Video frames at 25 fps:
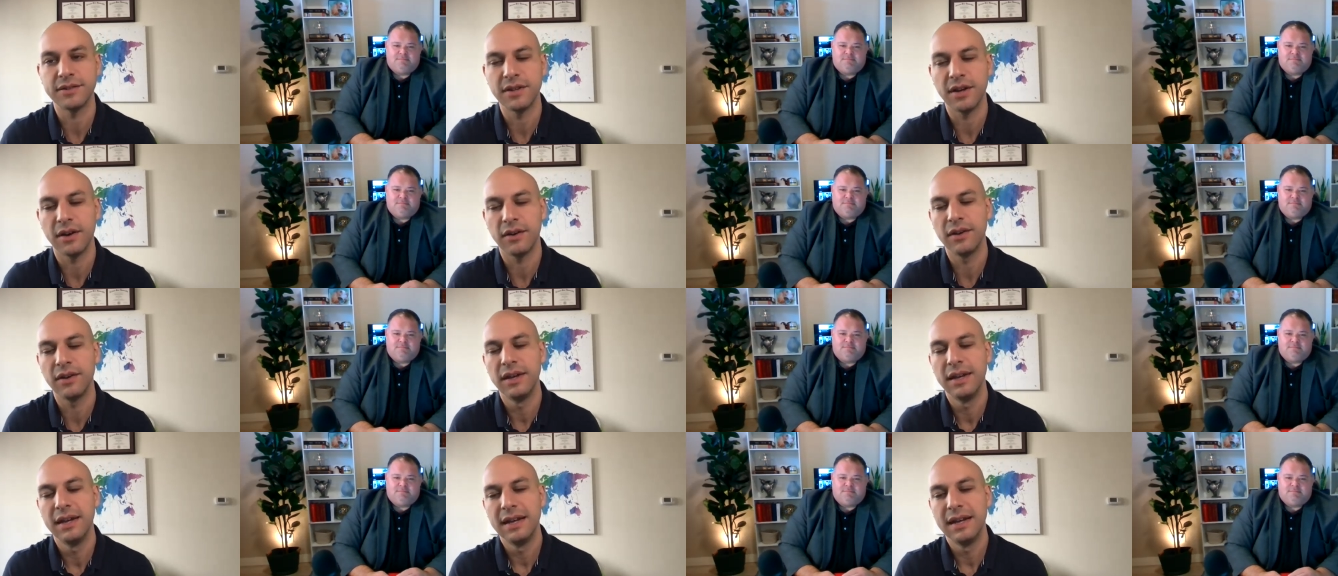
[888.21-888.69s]

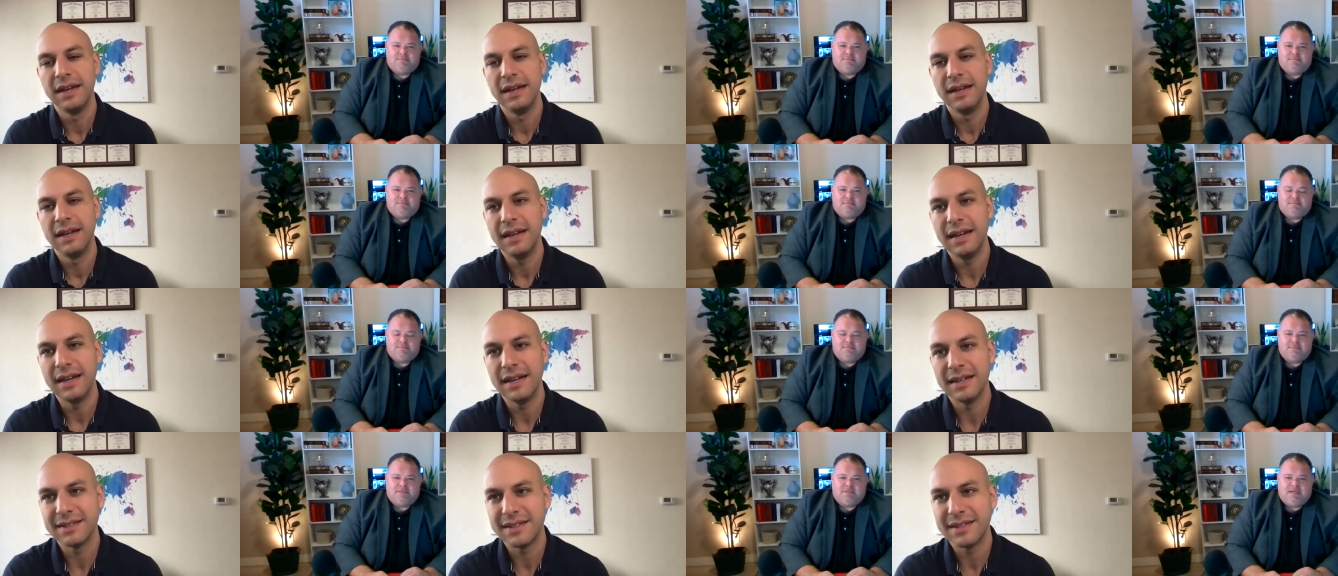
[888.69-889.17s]
Speaker 1: So
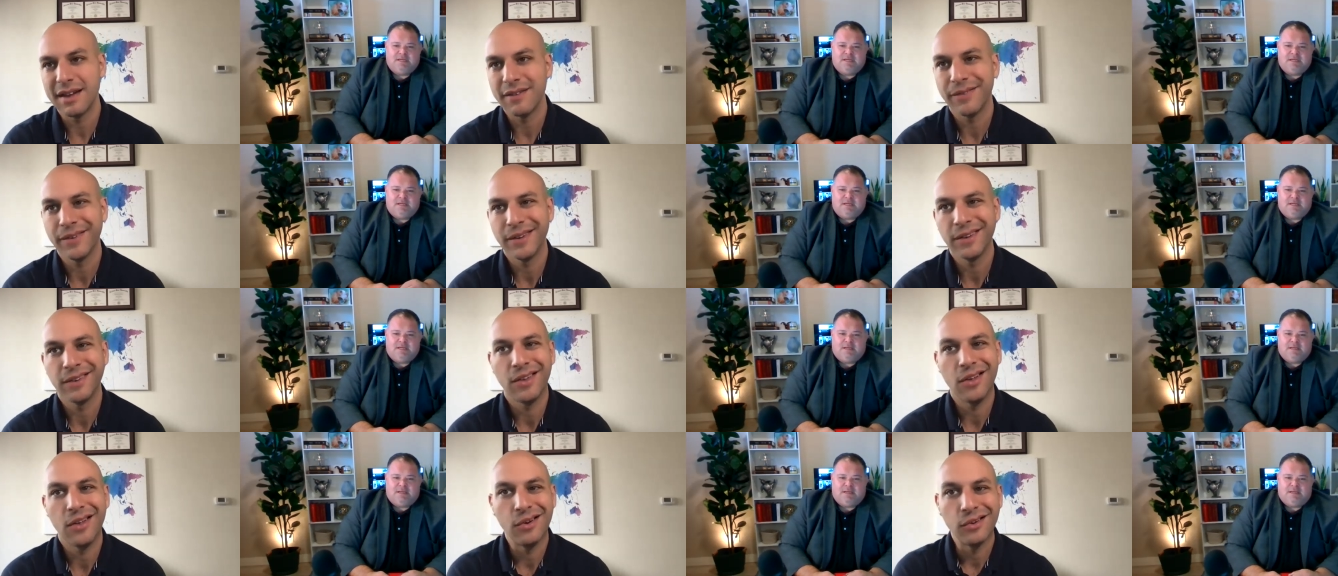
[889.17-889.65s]
it's
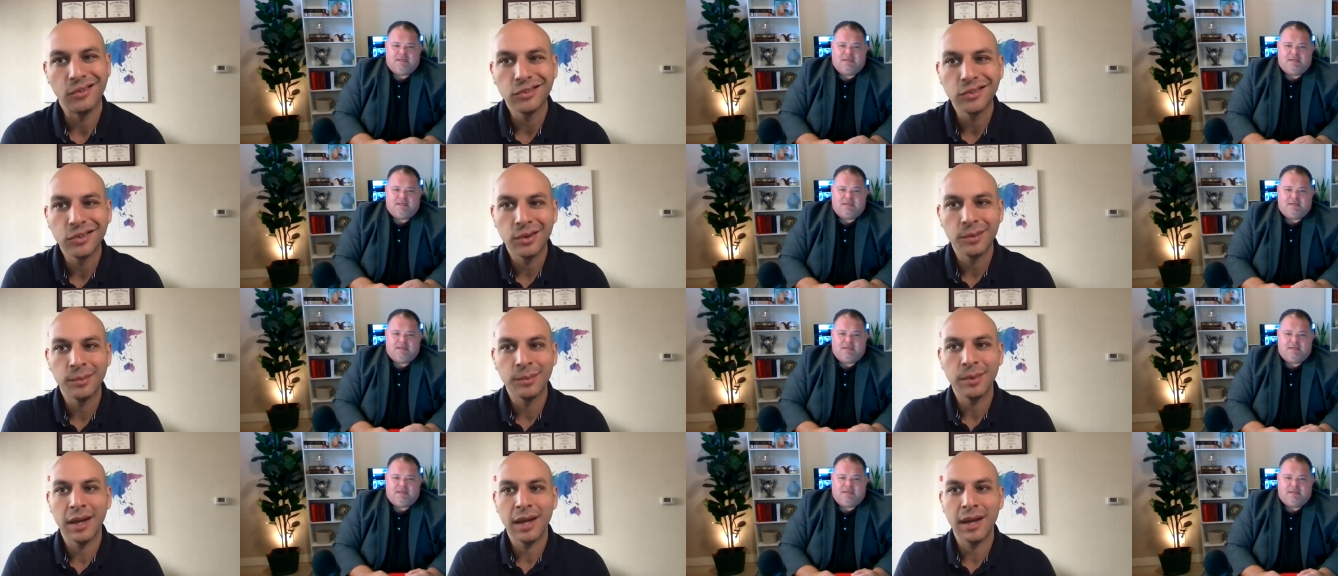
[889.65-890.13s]
definitely a
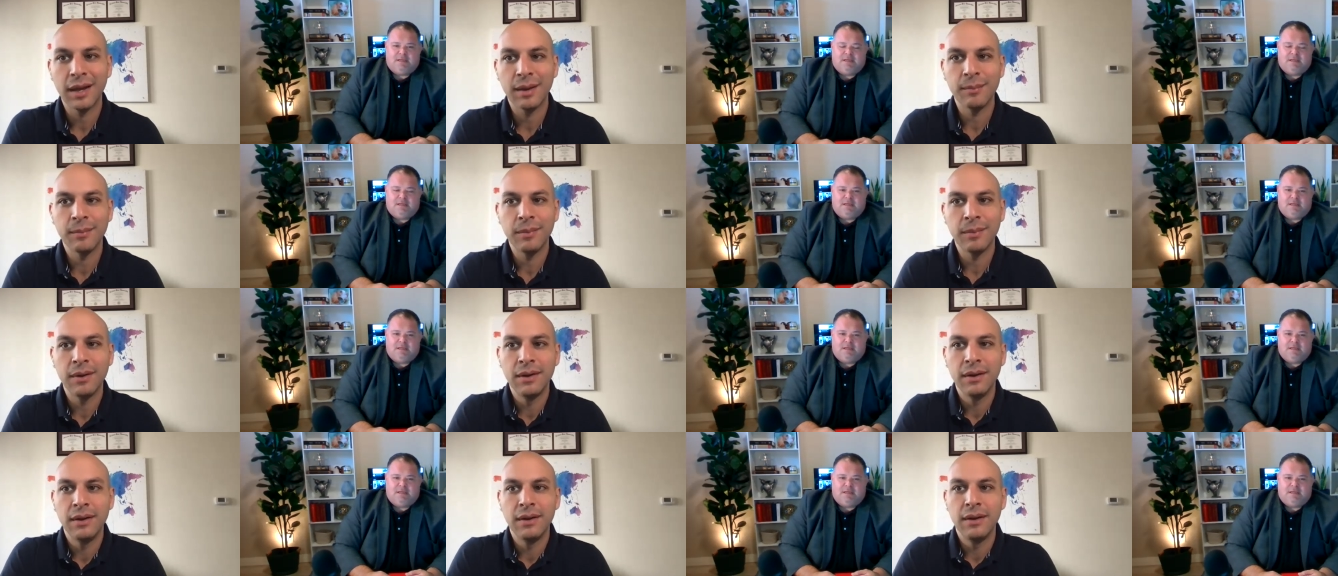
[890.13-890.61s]
long-term
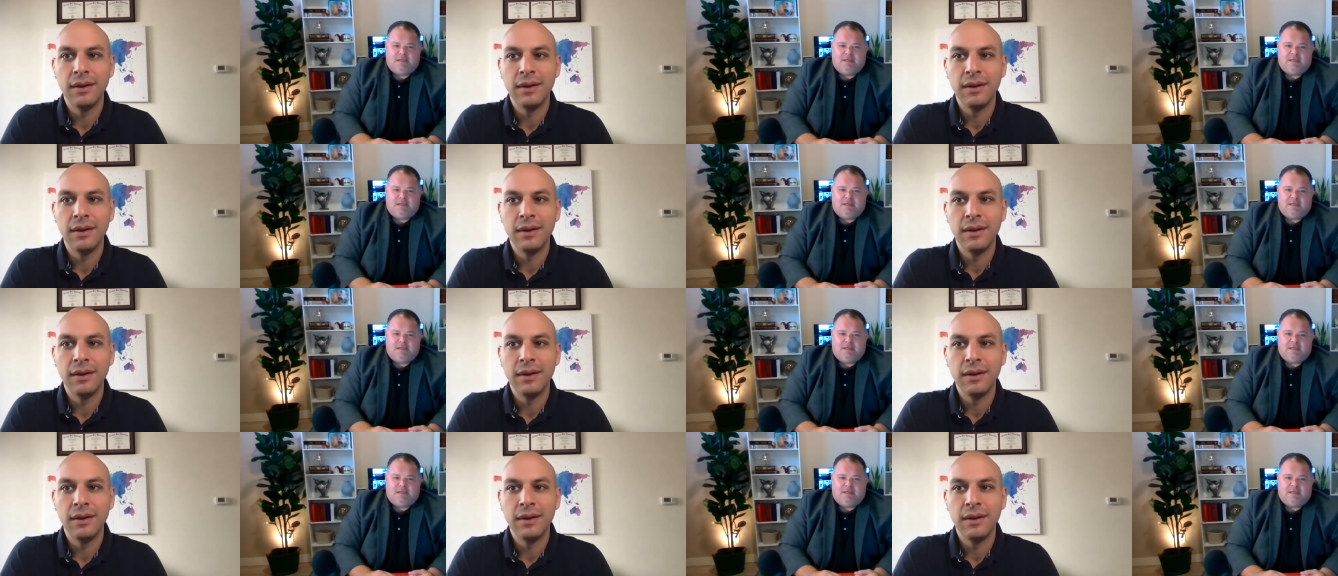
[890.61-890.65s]
game.